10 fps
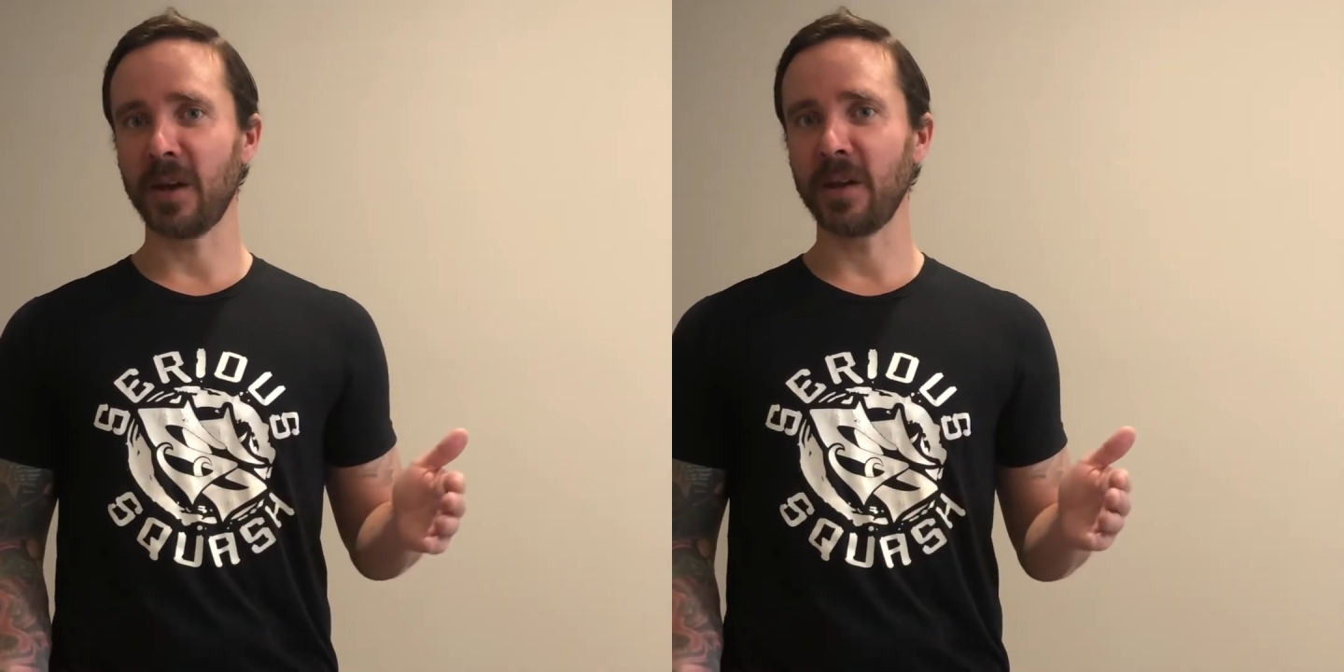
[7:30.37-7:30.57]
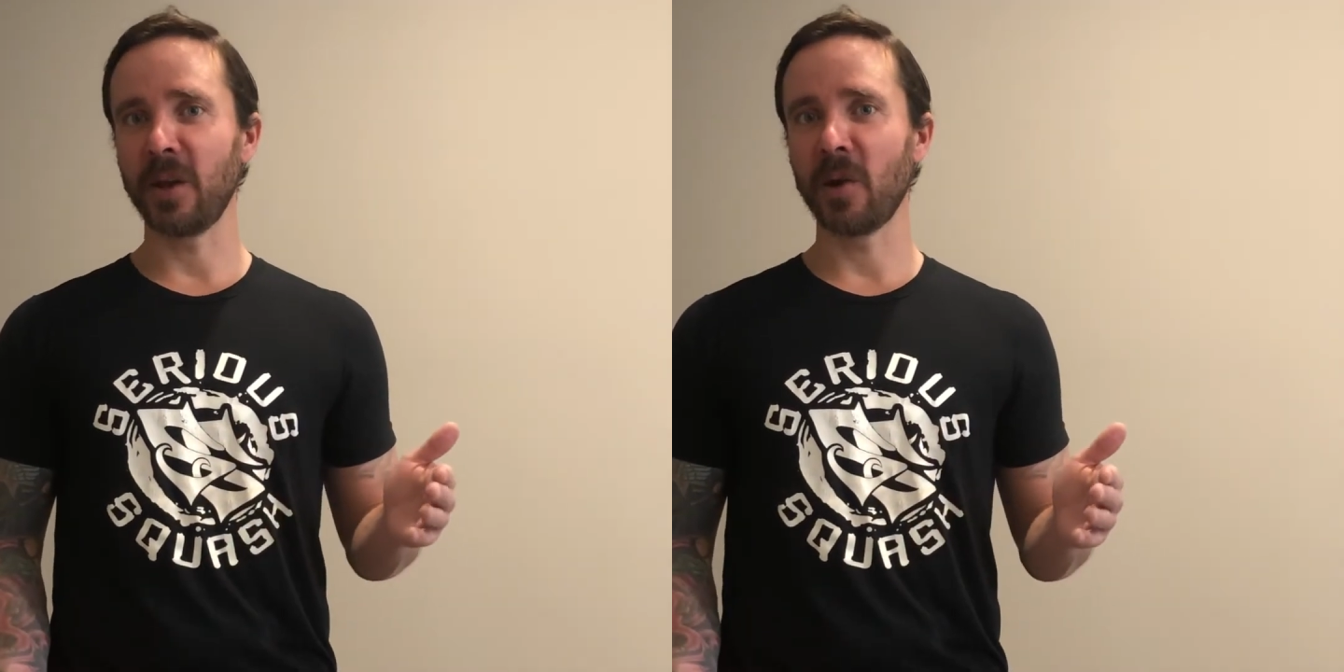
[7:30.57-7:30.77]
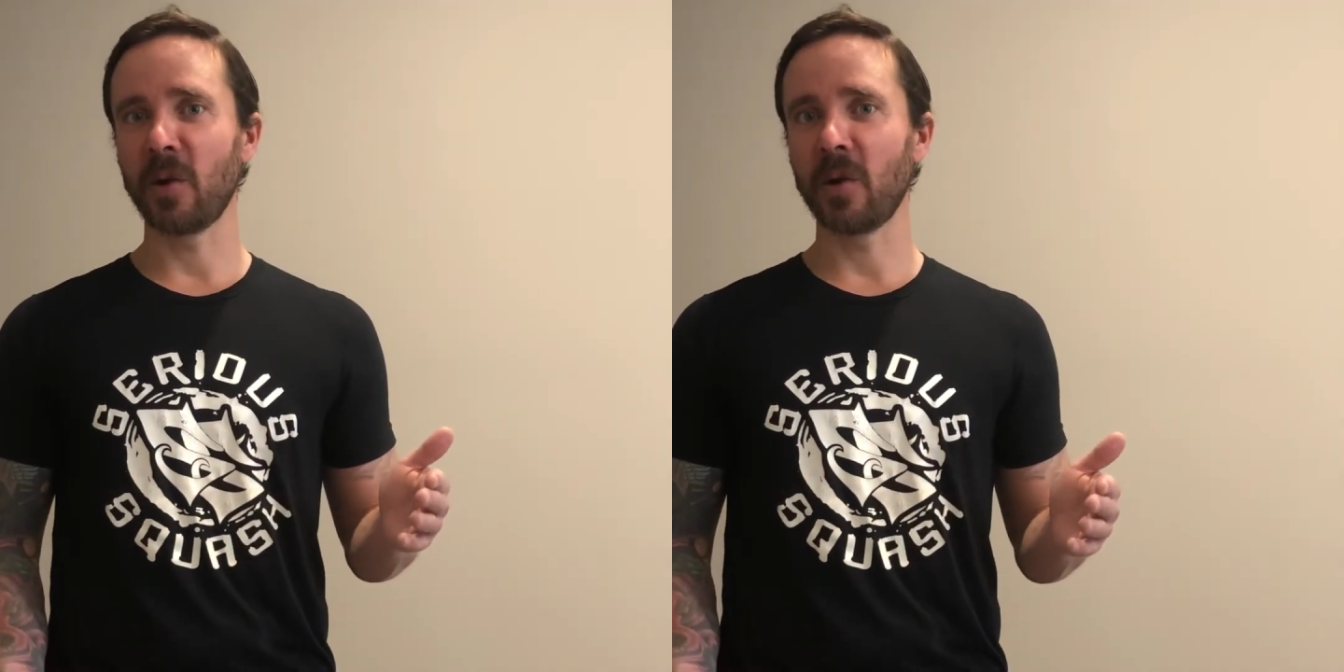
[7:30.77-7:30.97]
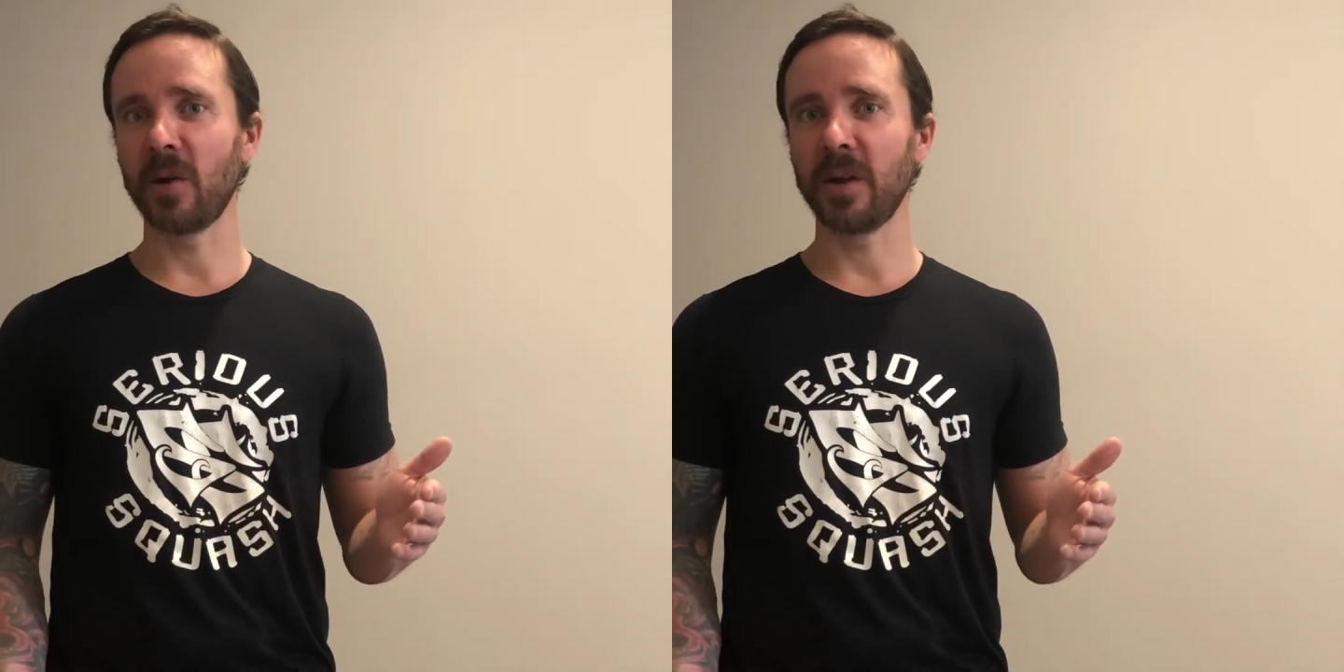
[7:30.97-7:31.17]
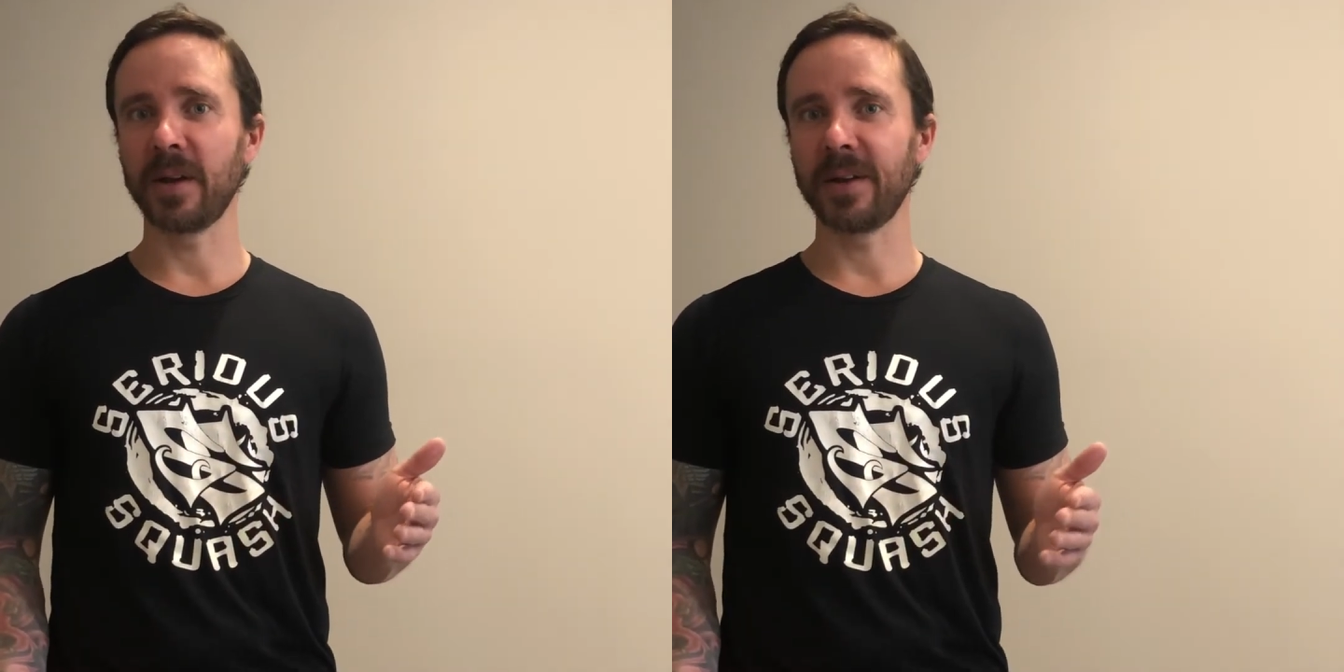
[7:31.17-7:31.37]
a year
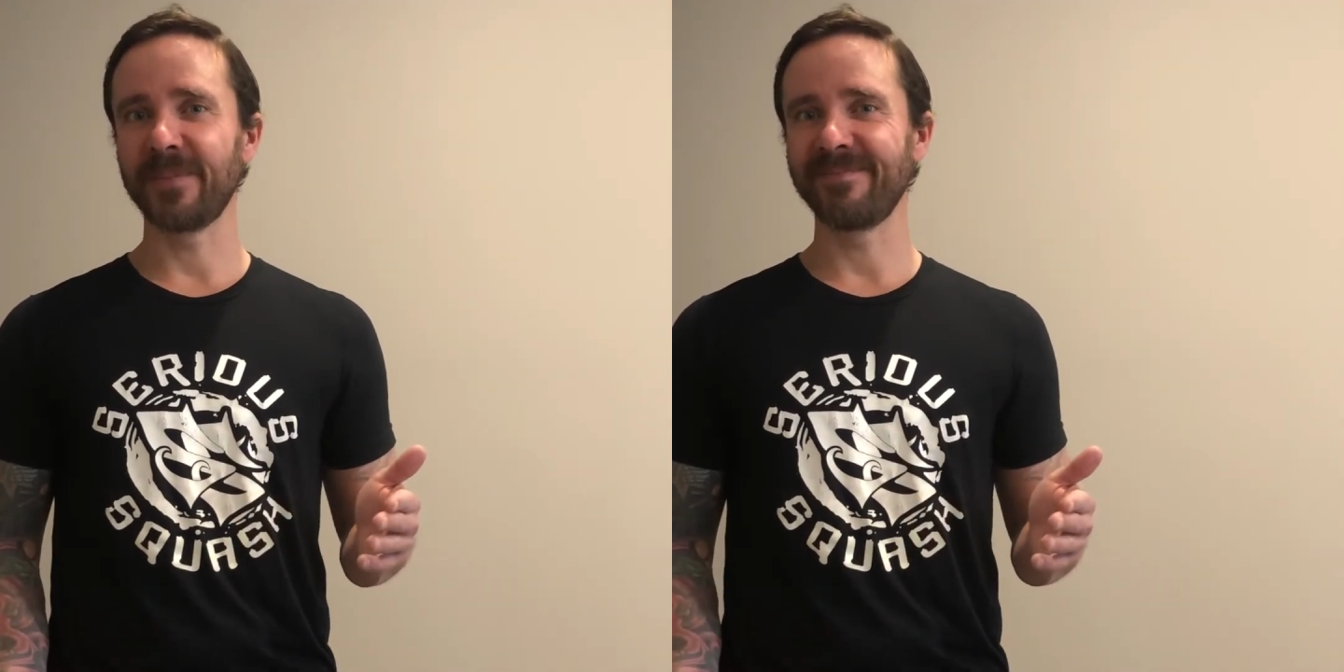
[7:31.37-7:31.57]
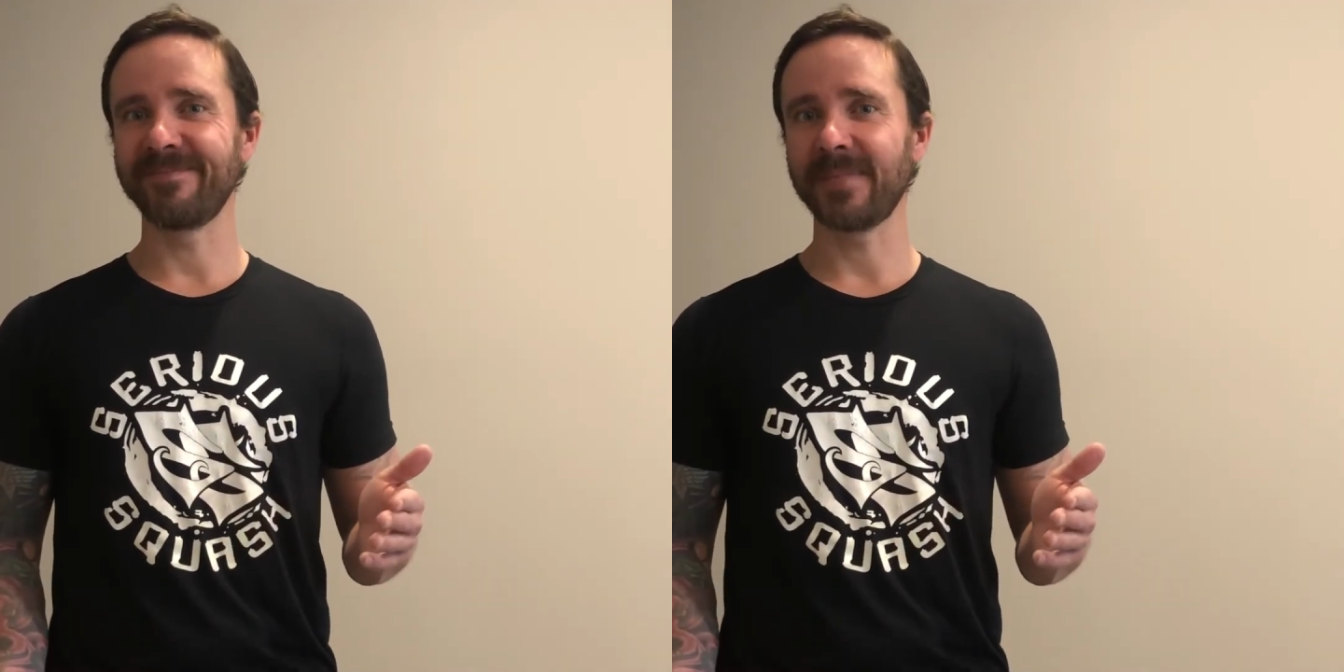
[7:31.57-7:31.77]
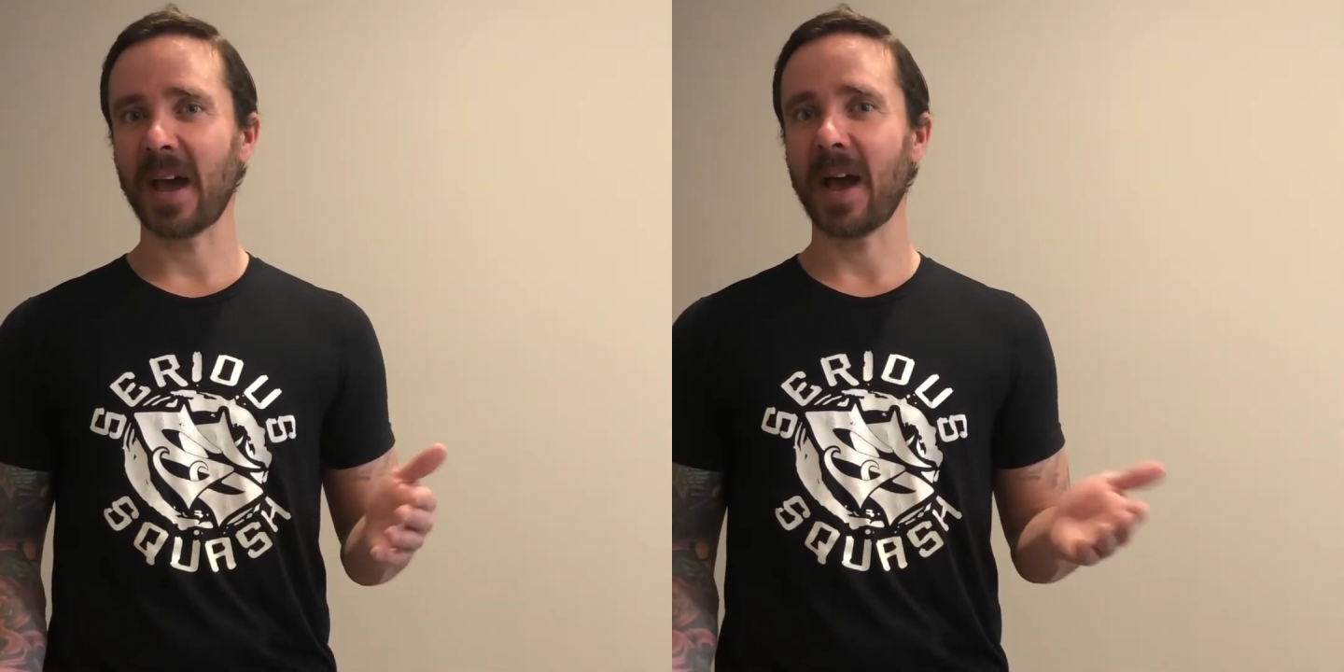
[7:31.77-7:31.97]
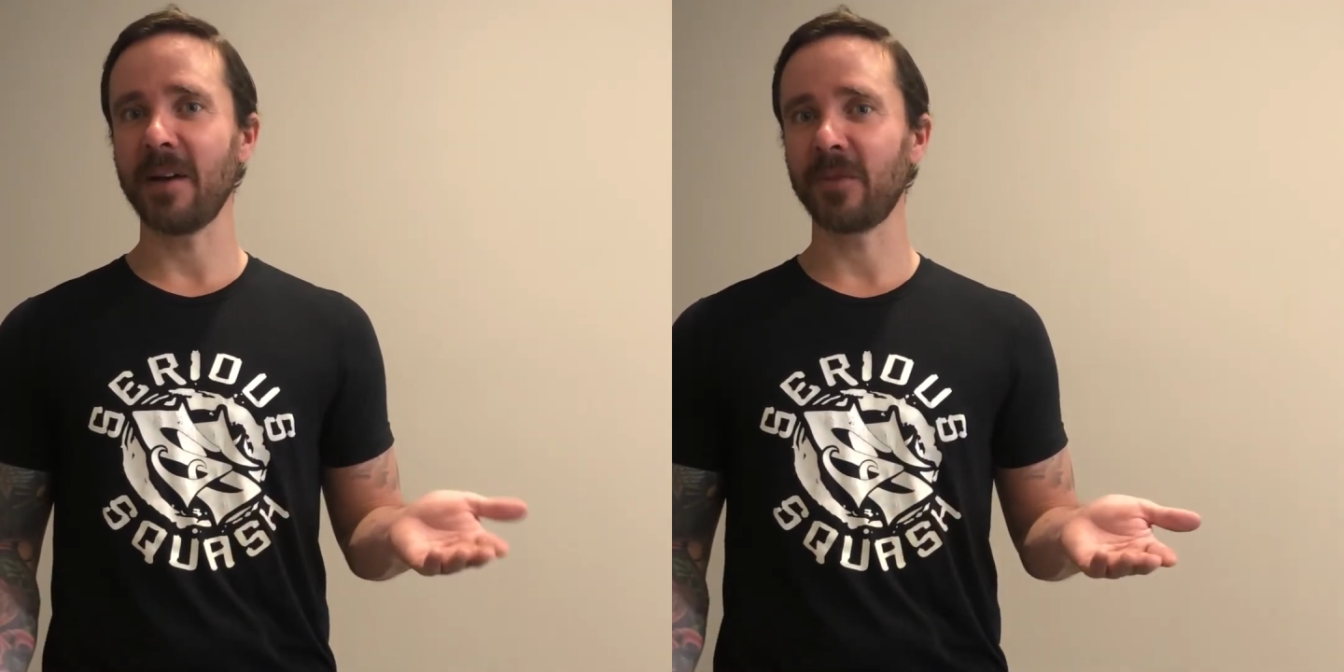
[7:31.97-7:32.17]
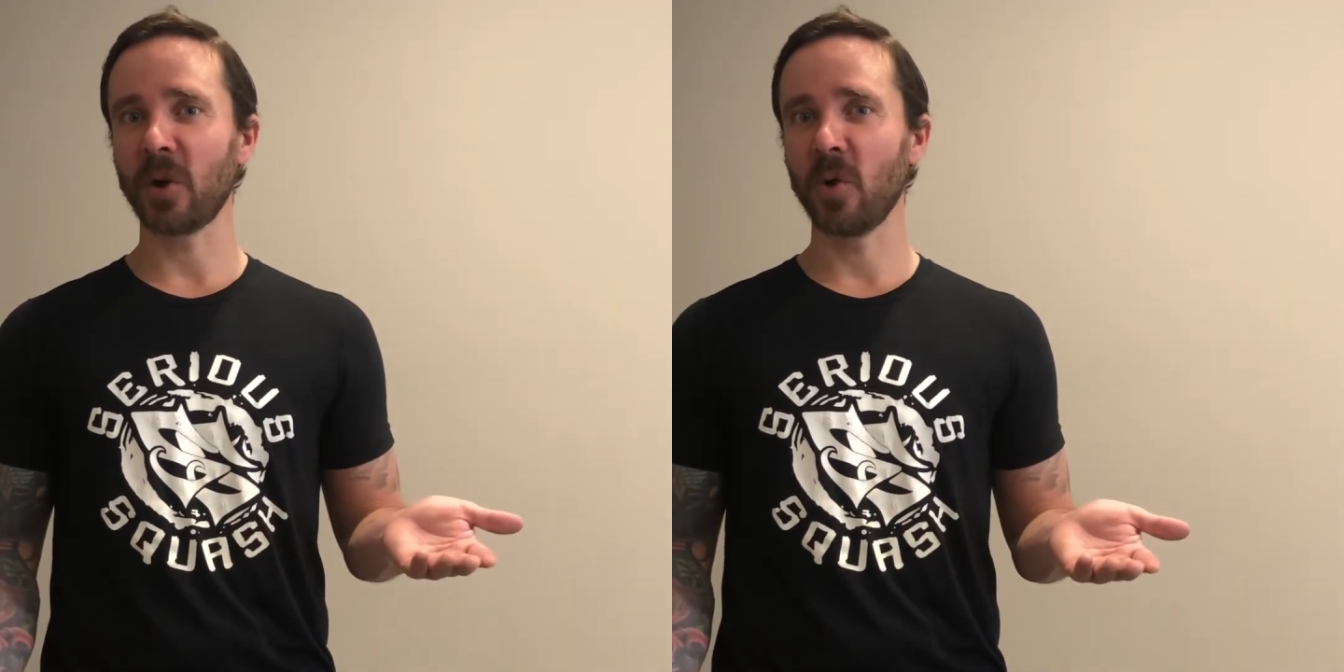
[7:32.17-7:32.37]
and a
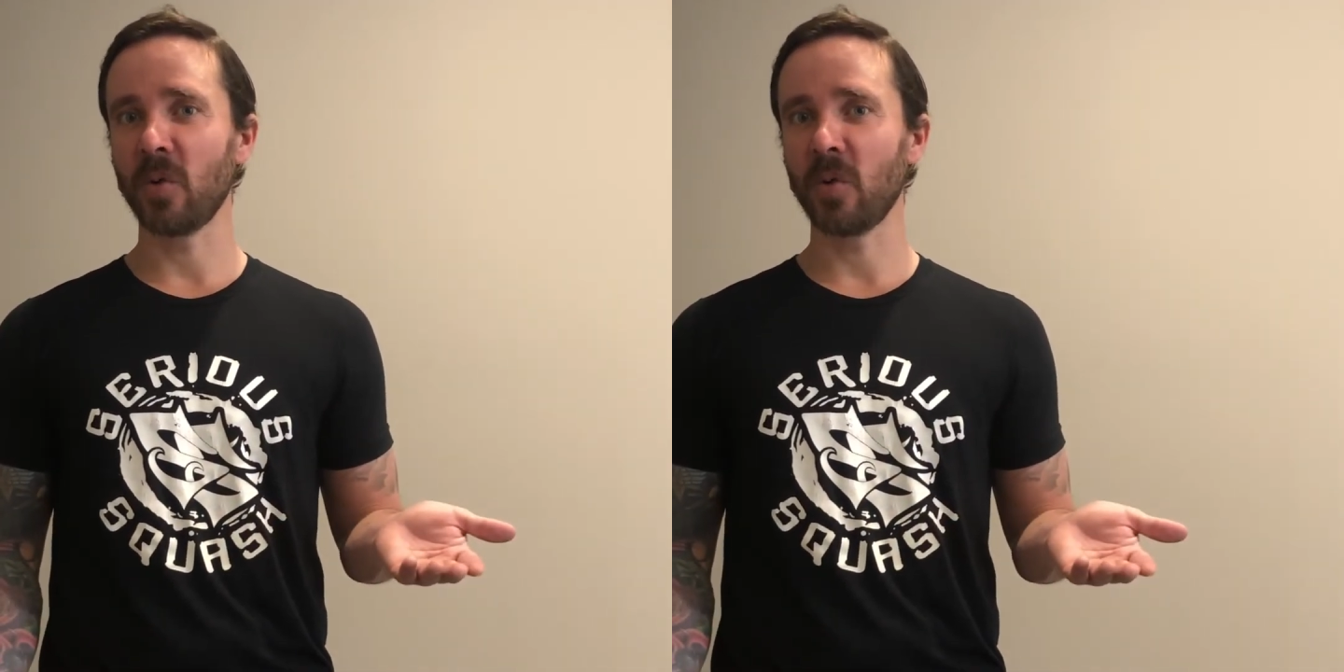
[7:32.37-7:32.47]
half ago,